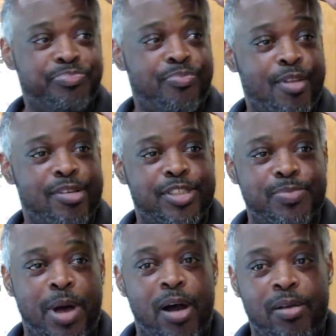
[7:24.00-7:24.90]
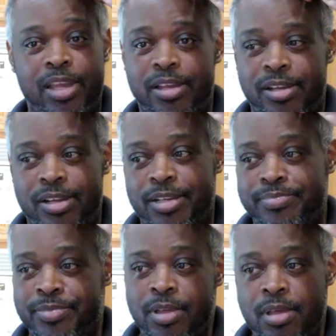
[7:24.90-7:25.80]

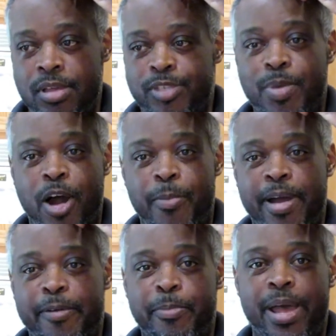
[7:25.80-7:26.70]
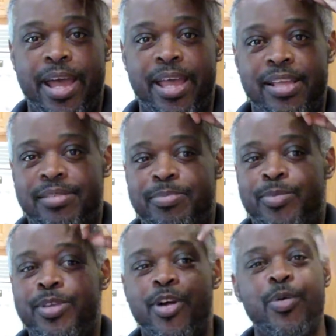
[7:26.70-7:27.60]
smallmouth bass, but
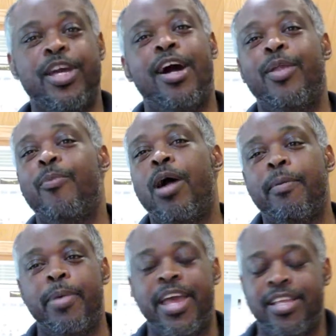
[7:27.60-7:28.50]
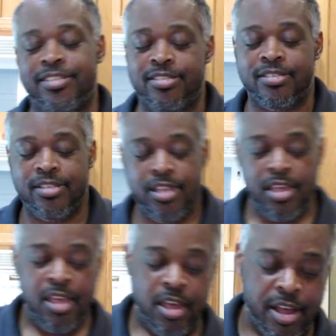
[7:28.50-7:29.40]
we know we call them rock basses.
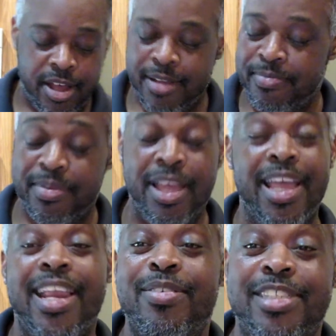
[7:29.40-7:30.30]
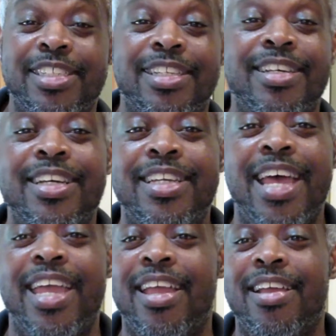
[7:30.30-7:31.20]
Man, it was just a good
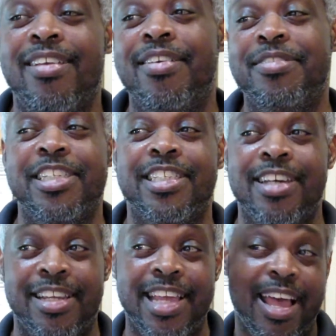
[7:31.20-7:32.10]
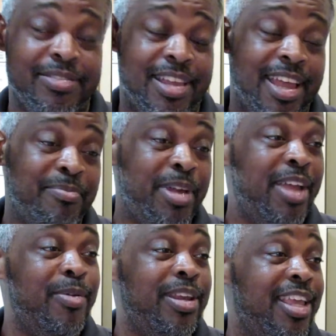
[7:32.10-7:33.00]
day. You know, just the other day I was like,
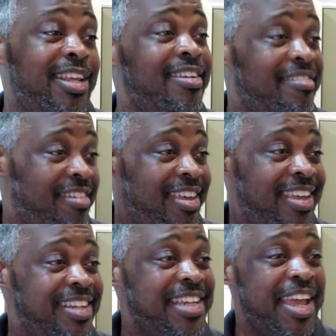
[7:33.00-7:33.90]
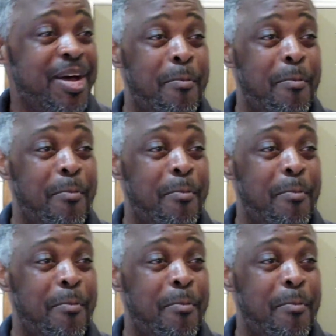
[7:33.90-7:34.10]
man, we need to take a